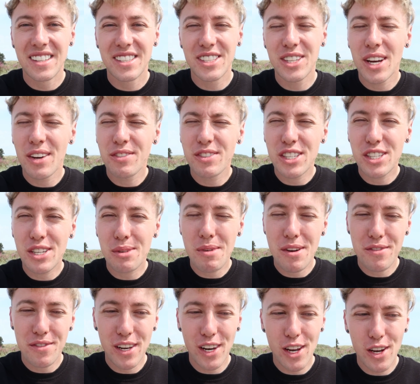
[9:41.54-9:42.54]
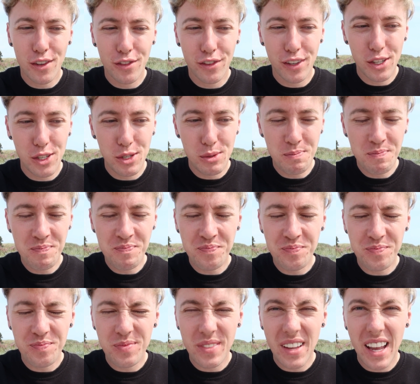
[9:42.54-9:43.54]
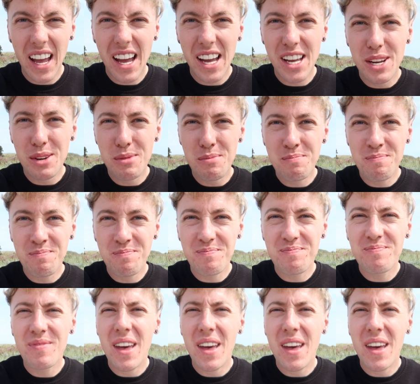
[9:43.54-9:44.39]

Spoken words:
So I've just come off the log flume. I am